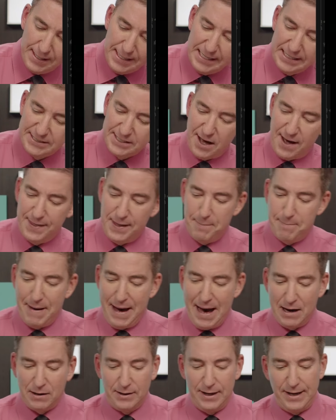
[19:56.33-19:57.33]
is on the
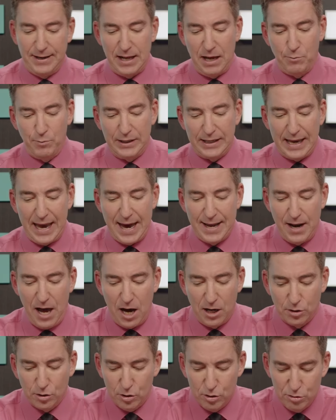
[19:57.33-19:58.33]
ballot, and we
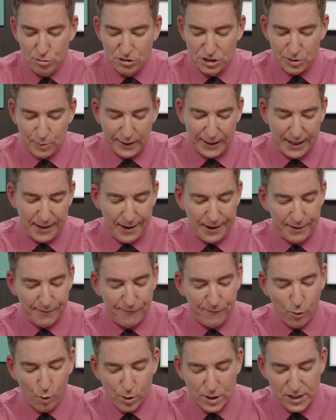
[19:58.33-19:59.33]
cannot lose. We cannot
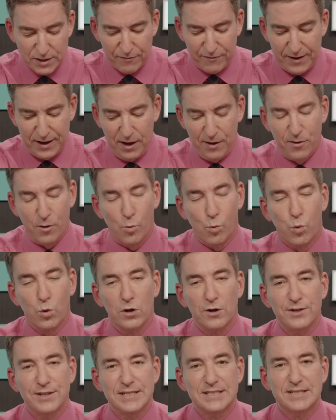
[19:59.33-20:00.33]
afford to fail. The
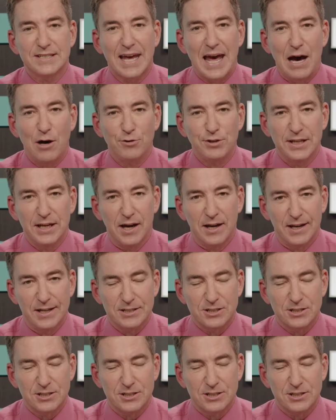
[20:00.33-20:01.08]
world is counting on